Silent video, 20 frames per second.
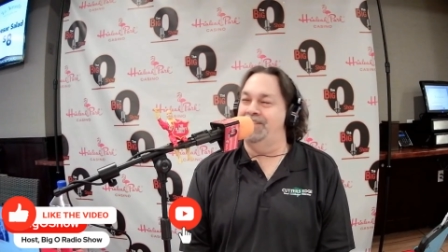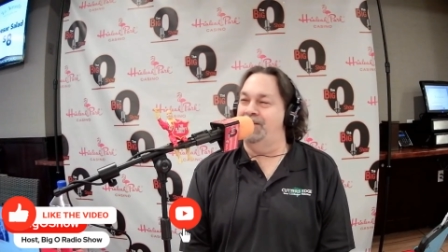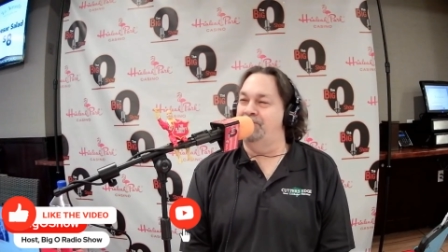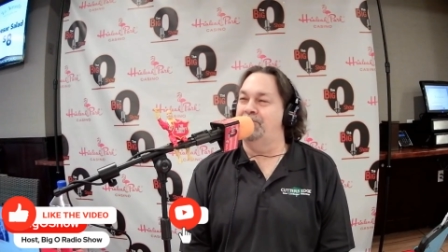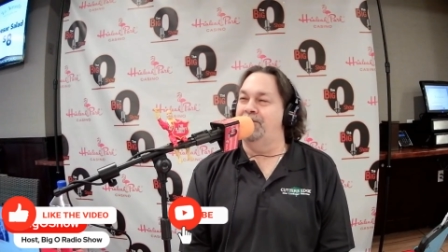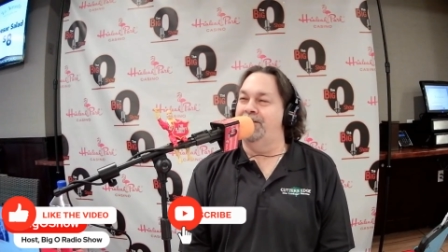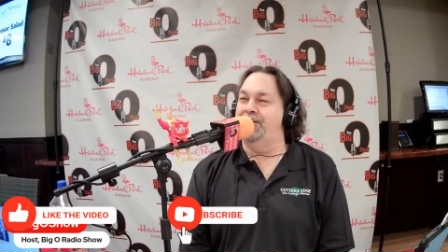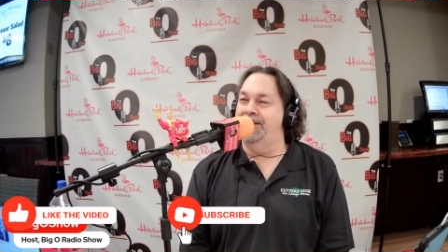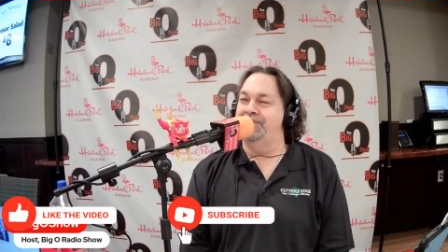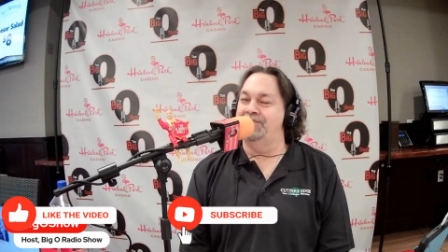They
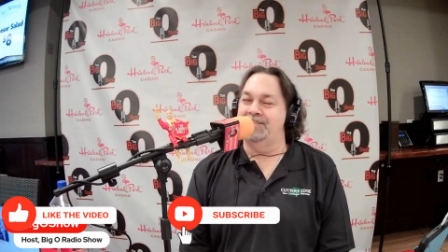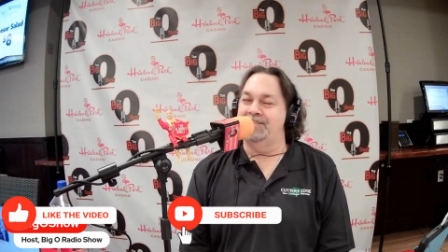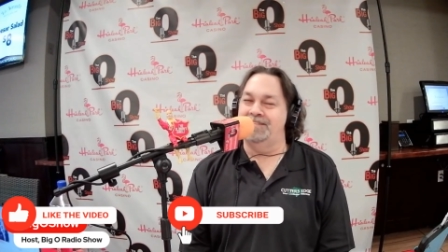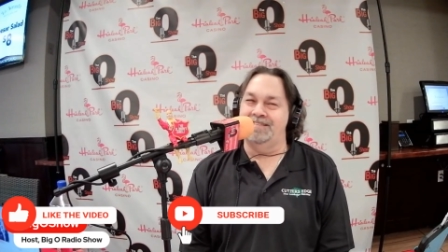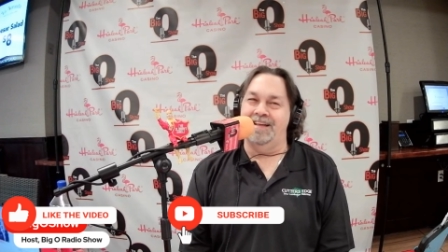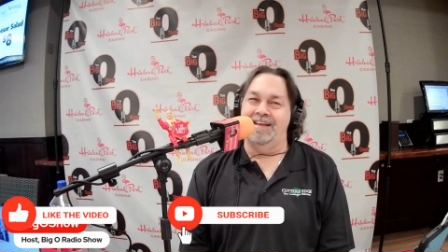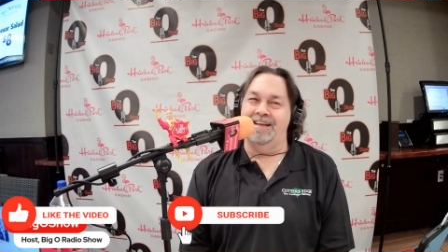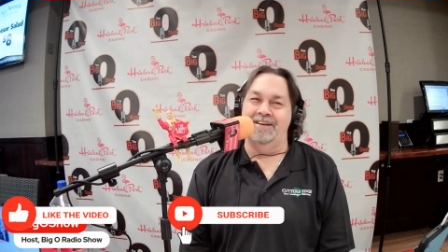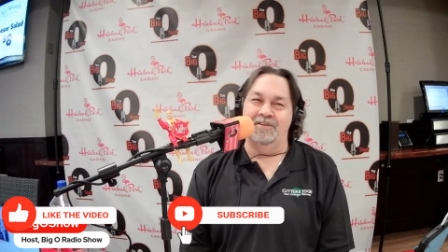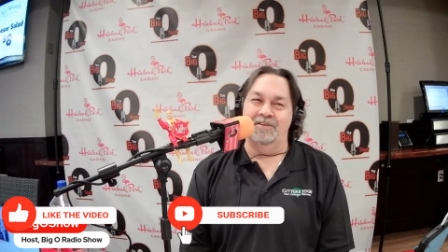probably have to
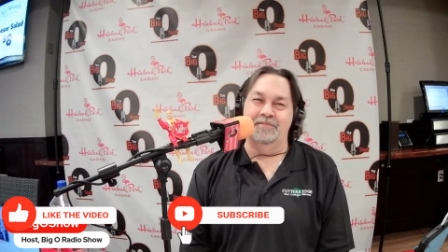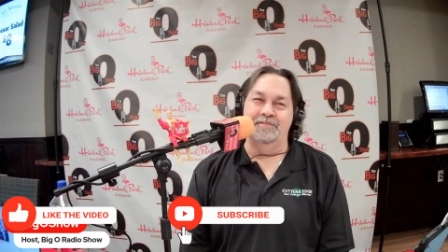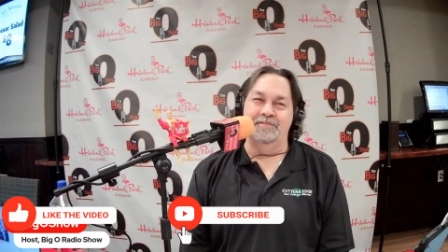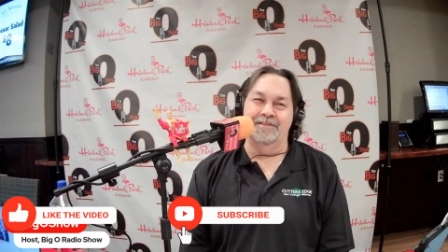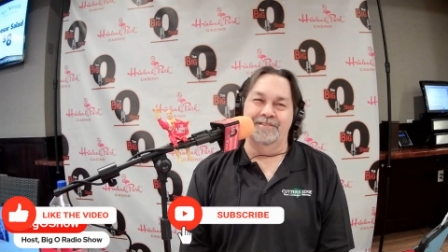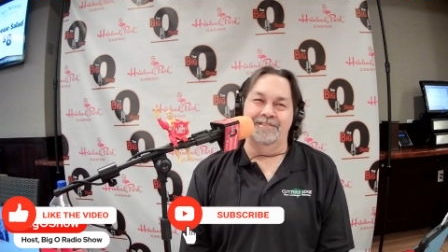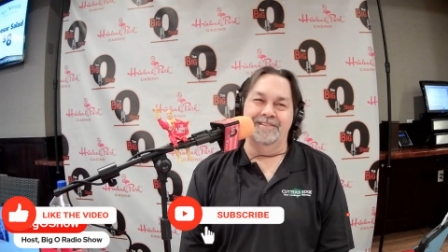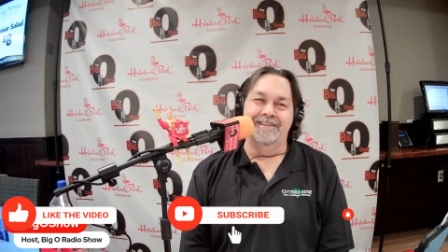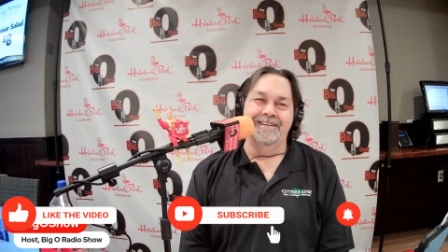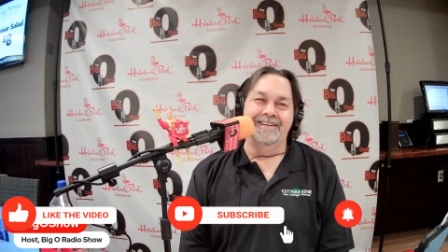stay
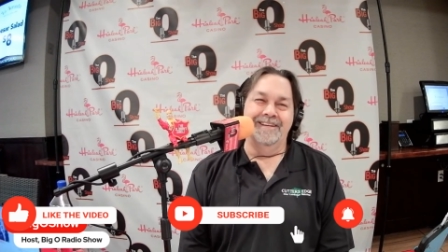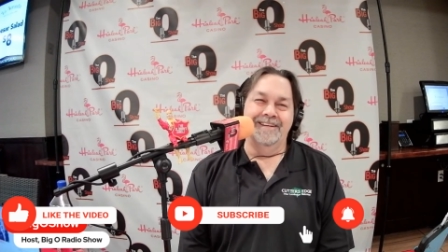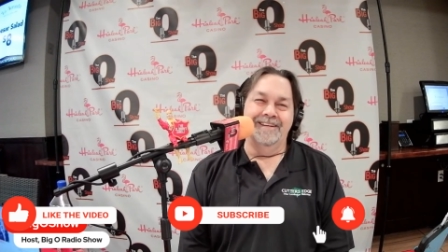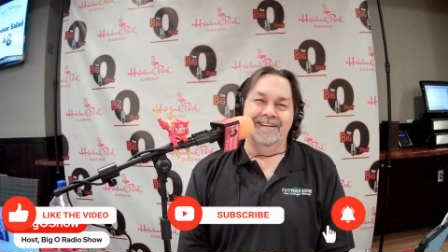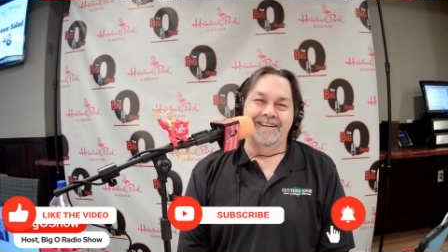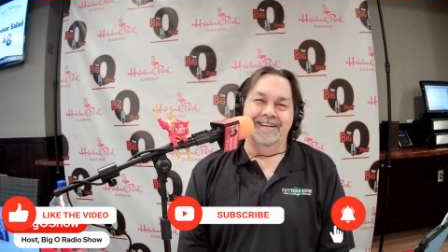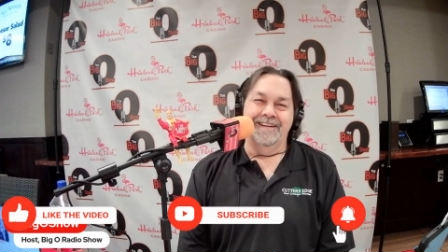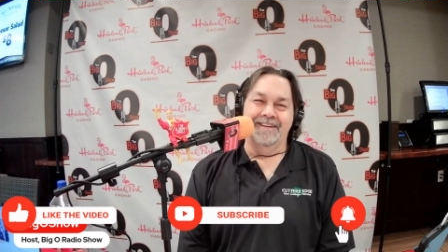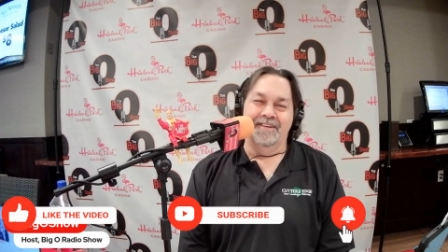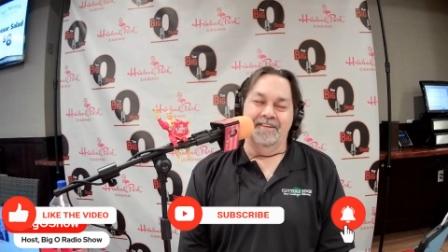over
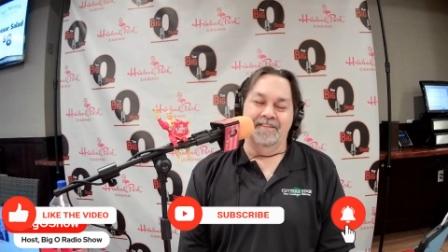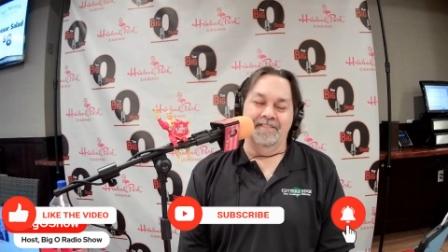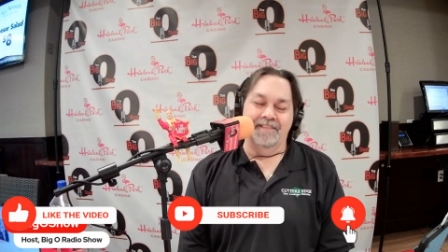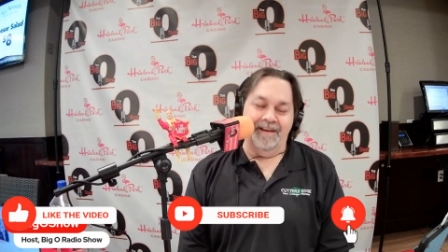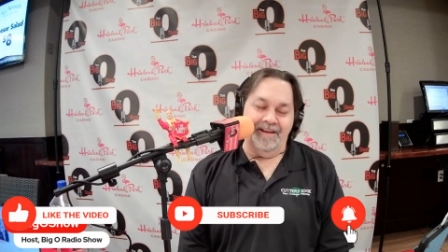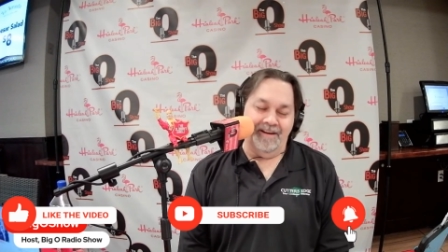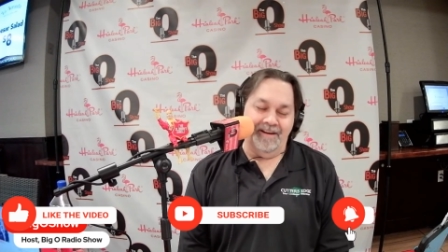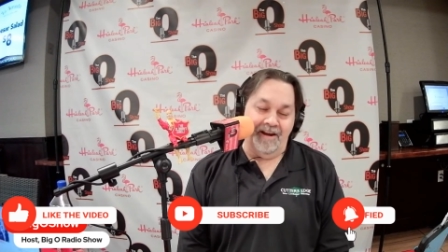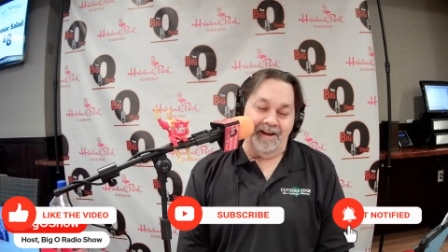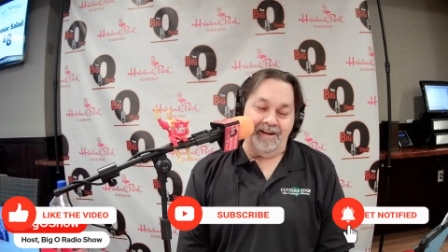and all
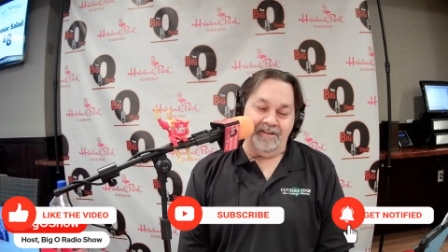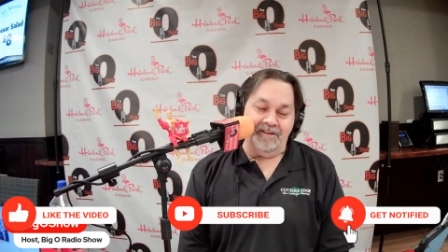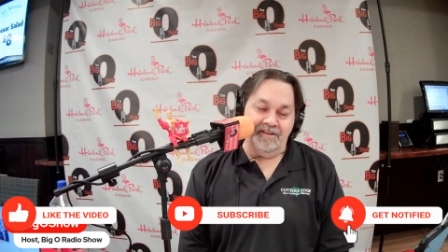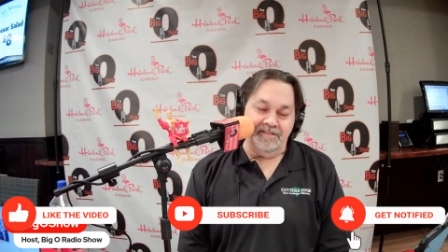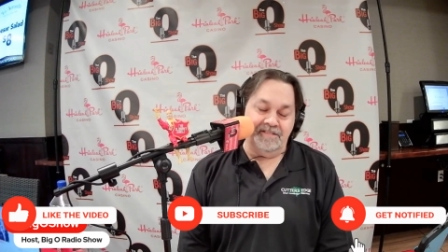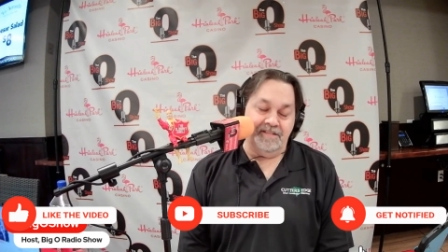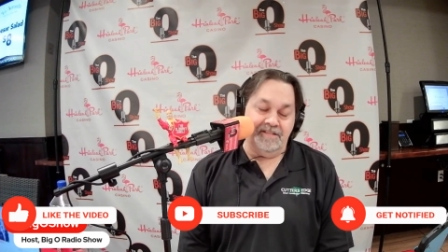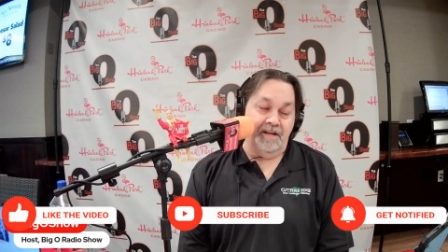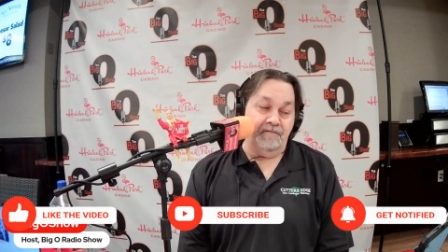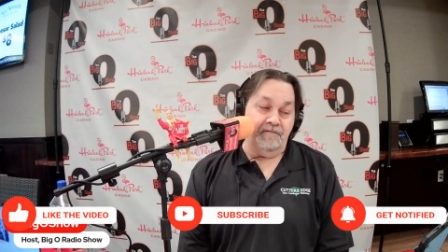that. All right,
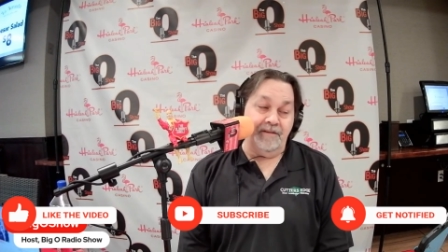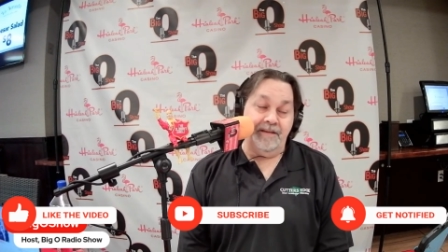good stuff.